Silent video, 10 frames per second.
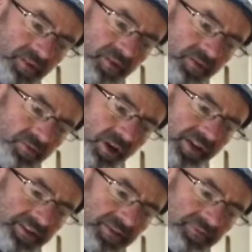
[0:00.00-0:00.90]
Right.
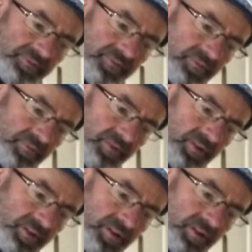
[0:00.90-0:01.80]

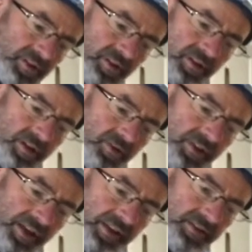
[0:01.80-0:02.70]

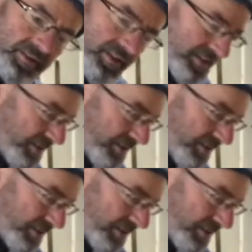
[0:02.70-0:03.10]
Okay, that's the